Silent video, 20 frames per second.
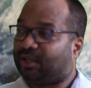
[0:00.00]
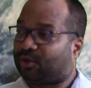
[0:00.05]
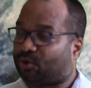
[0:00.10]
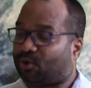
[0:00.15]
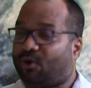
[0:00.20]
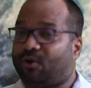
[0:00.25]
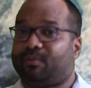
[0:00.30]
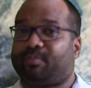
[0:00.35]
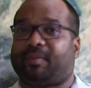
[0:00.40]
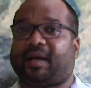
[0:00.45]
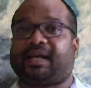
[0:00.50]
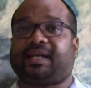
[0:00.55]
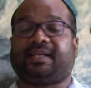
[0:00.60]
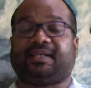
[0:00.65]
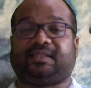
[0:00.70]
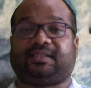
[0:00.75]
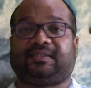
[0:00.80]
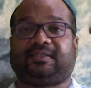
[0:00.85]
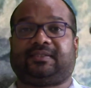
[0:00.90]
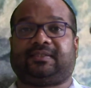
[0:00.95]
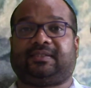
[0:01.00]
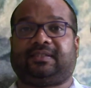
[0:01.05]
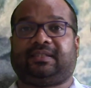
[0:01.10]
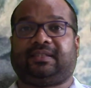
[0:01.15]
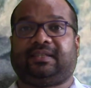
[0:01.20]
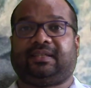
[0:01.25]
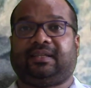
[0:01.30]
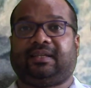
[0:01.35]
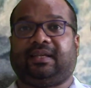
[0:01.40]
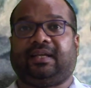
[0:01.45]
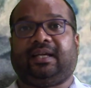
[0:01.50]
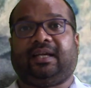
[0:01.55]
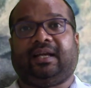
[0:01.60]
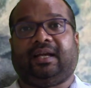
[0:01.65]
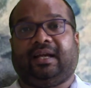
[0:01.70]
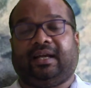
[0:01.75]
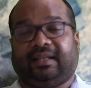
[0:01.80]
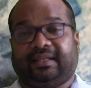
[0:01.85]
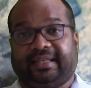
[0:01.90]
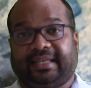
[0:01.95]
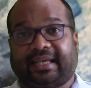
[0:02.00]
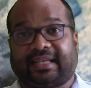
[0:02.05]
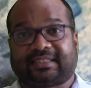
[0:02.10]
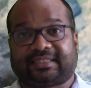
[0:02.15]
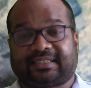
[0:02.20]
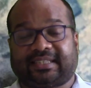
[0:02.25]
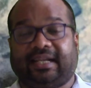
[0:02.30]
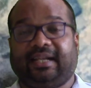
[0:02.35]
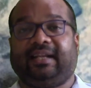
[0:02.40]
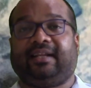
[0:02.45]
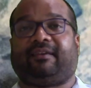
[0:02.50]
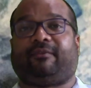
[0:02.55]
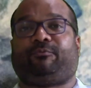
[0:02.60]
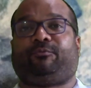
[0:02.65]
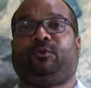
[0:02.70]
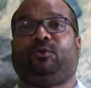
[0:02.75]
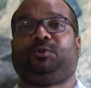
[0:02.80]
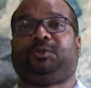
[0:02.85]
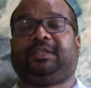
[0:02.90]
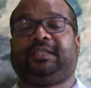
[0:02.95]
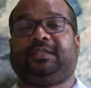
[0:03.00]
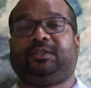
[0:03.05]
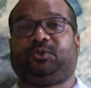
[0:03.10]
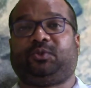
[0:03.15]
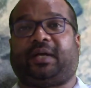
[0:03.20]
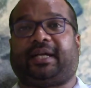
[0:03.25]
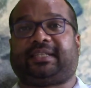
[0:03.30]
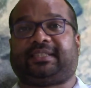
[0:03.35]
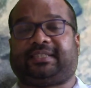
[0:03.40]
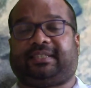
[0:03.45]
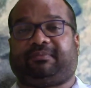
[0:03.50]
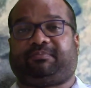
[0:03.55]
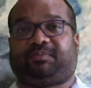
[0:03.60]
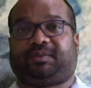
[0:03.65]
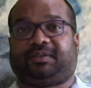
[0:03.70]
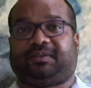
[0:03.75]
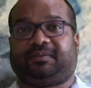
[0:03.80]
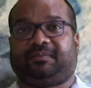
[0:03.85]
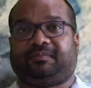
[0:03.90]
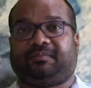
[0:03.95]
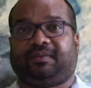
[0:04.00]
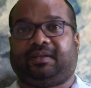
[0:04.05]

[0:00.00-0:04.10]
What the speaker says: wrong matters, they are still refusing to accept